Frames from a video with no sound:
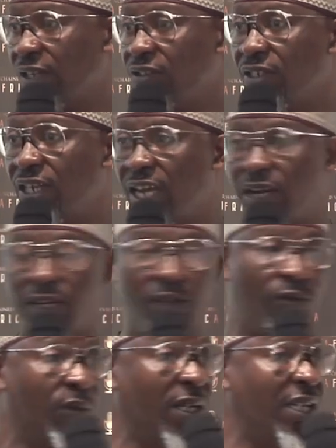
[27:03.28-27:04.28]

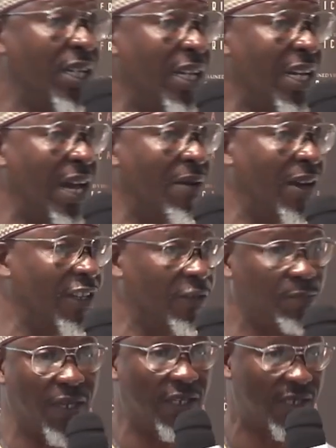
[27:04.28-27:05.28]
re-engineering within our
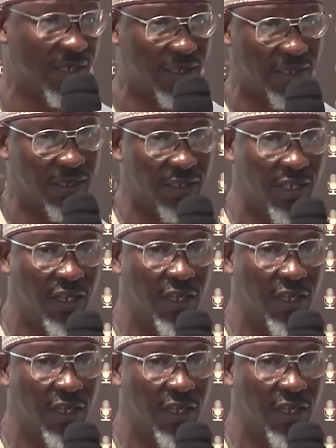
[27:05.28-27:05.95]
space